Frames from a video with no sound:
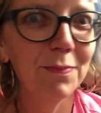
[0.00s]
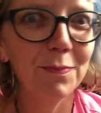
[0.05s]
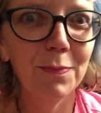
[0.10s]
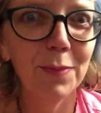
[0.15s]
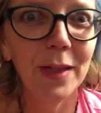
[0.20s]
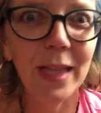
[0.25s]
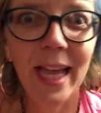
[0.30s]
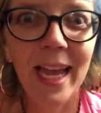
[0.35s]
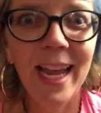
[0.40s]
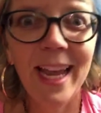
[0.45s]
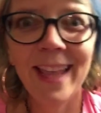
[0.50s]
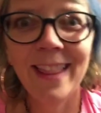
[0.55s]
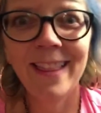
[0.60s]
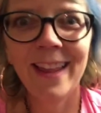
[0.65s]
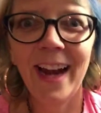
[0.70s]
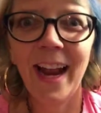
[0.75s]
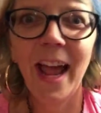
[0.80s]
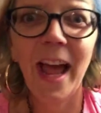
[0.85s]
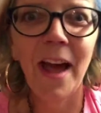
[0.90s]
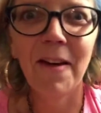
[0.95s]
plan
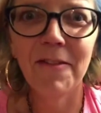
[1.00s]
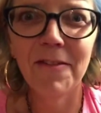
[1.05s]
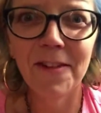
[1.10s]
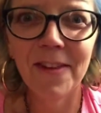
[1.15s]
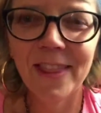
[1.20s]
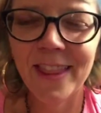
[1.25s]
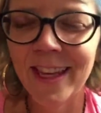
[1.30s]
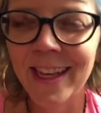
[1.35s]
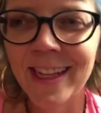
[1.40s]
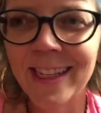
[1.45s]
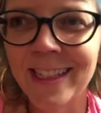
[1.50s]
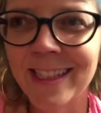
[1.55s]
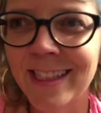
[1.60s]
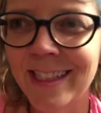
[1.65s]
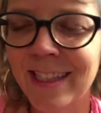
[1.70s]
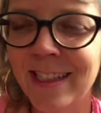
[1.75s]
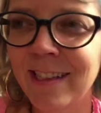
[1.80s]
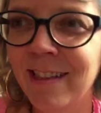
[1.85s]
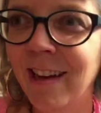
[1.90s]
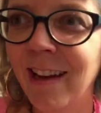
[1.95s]
that I have for
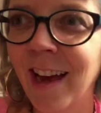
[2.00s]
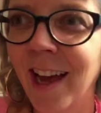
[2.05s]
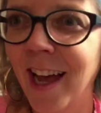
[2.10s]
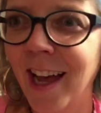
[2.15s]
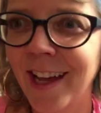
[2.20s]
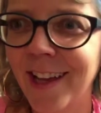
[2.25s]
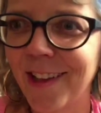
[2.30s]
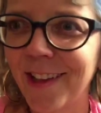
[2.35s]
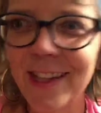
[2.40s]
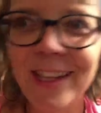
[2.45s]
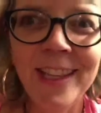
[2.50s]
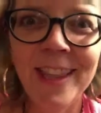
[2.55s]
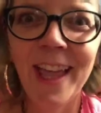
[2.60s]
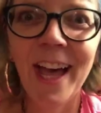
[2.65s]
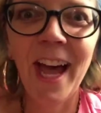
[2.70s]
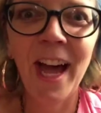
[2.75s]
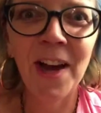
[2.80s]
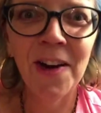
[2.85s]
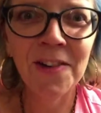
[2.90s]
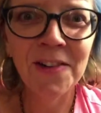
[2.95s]
things, and cleaned
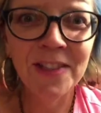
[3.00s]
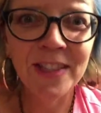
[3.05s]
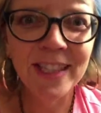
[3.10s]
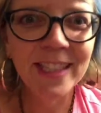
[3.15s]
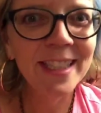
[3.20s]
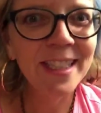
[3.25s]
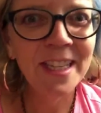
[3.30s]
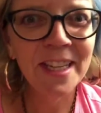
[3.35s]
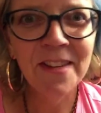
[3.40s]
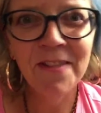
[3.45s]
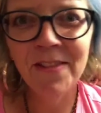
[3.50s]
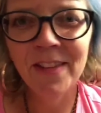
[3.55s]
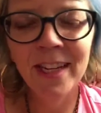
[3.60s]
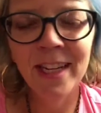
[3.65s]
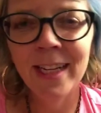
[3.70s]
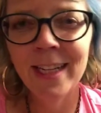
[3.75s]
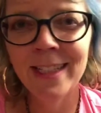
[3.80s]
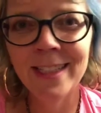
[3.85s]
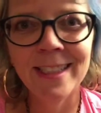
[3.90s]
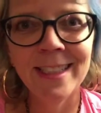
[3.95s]
the house this
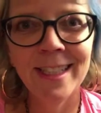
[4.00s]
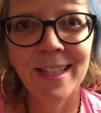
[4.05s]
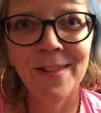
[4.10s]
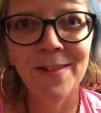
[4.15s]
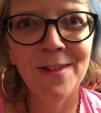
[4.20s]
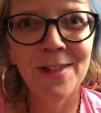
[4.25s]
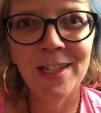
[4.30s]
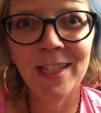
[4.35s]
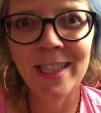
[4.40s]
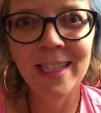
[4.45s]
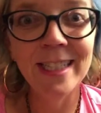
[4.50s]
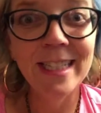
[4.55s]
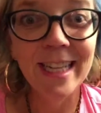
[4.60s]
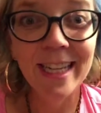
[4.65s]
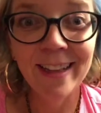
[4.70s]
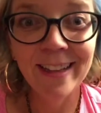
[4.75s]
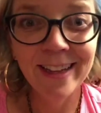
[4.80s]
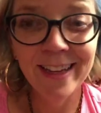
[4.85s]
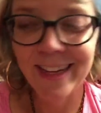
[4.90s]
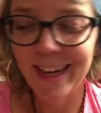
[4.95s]
evening instead of during the
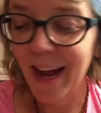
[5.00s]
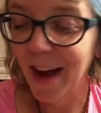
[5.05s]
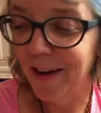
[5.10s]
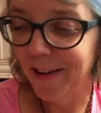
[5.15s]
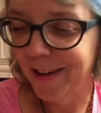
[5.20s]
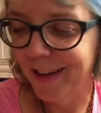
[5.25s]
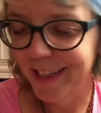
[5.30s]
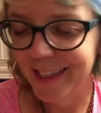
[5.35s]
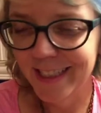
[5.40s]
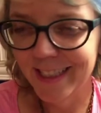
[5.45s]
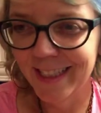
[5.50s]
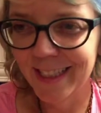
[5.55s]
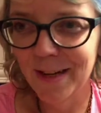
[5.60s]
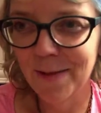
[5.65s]
daylight hours.